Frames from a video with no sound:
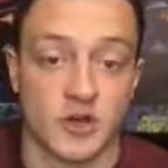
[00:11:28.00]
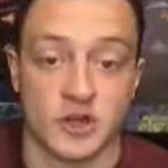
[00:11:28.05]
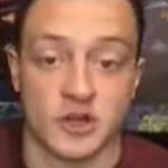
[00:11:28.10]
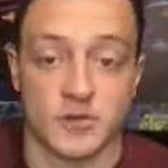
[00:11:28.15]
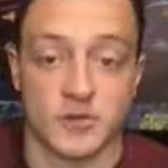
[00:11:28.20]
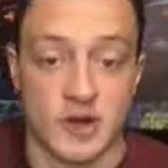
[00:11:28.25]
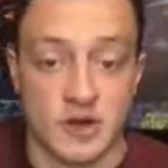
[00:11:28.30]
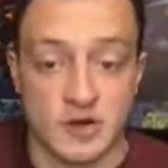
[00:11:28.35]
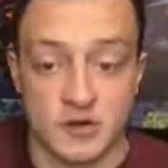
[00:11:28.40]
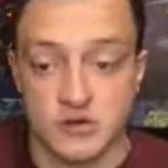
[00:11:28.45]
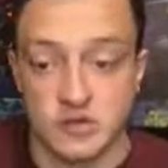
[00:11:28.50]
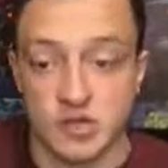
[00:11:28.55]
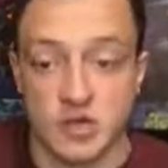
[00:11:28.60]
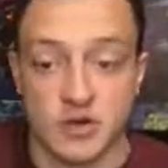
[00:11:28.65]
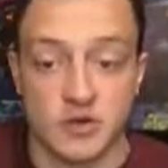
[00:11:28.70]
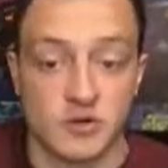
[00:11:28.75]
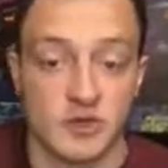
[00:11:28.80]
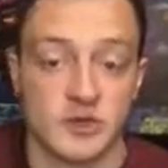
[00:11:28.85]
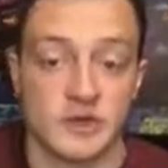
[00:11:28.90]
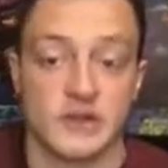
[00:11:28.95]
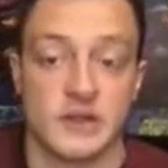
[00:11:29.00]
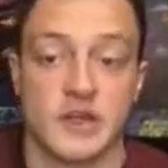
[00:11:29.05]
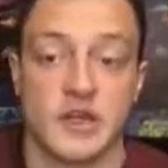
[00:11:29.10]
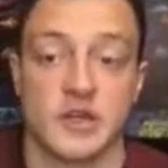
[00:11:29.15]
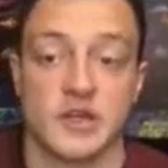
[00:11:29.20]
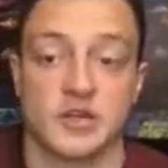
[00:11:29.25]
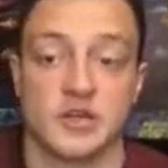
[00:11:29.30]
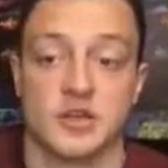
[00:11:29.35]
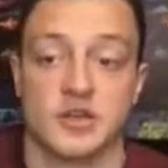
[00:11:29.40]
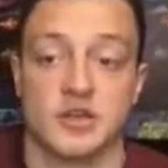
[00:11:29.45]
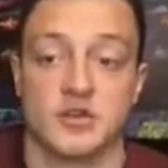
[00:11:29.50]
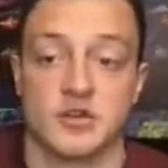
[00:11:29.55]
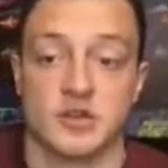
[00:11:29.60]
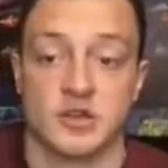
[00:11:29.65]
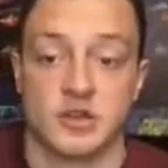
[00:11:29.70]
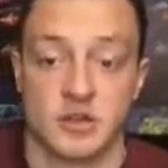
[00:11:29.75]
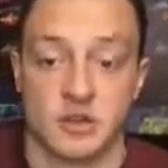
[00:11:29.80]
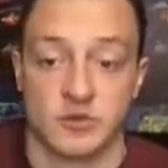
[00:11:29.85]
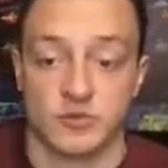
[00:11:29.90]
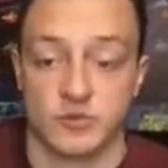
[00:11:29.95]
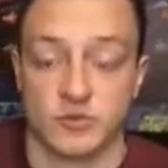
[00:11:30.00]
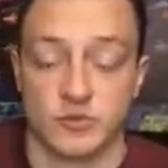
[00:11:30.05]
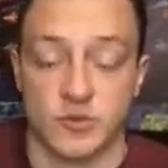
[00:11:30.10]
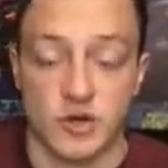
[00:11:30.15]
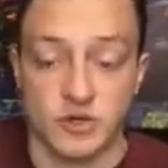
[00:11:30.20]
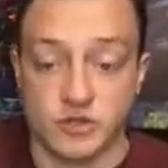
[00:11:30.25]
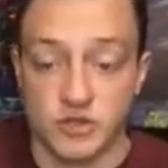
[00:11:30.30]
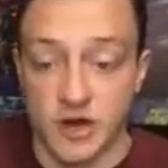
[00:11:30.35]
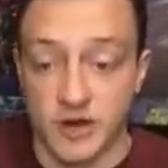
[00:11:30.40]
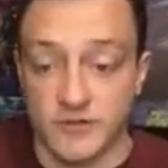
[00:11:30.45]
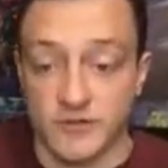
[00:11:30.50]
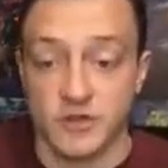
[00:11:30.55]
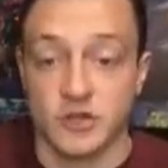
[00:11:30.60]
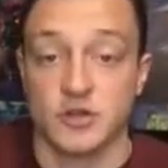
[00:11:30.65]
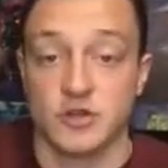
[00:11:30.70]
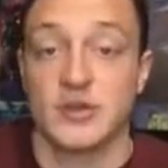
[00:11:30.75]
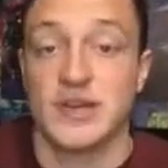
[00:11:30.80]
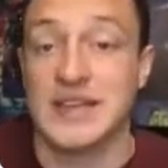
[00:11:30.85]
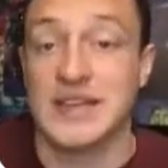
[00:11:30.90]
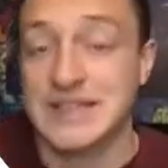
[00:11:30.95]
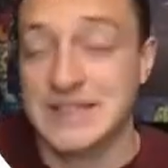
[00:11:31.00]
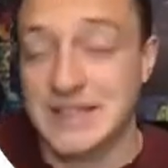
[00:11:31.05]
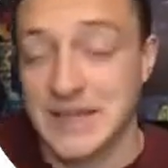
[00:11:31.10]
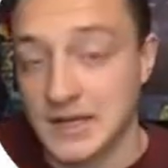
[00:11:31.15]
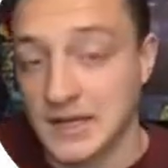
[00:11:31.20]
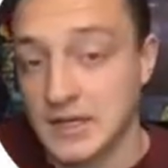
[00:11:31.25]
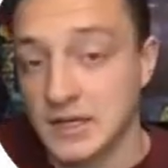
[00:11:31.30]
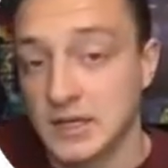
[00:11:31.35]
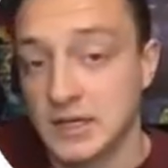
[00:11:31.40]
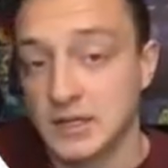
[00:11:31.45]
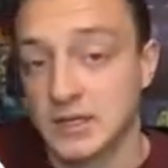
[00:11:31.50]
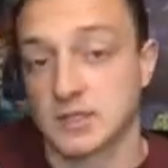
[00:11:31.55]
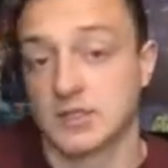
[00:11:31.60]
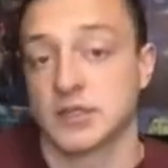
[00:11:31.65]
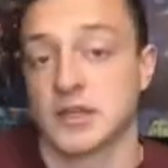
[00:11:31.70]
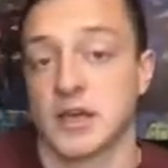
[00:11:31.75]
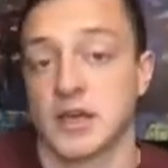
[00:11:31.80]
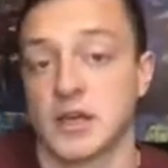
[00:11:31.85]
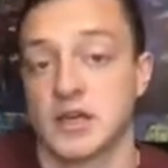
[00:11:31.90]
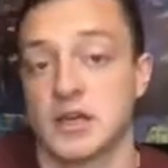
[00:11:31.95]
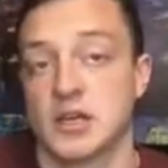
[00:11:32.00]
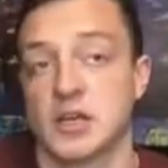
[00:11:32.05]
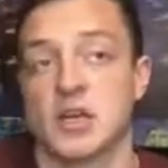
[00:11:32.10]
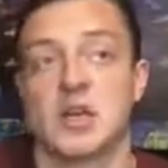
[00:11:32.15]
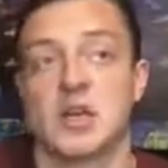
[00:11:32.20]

got your banners going, and then you run traffic. You get data, okay?